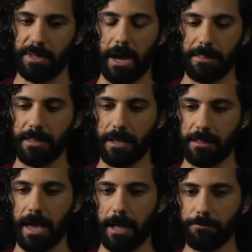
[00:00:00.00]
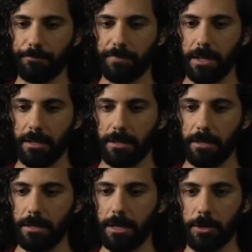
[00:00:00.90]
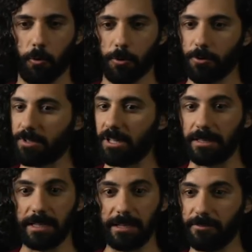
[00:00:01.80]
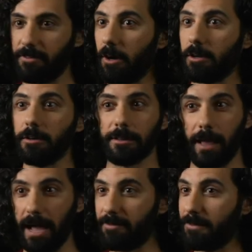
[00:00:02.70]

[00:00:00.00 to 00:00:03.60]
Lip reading: I think that in order to live a good life,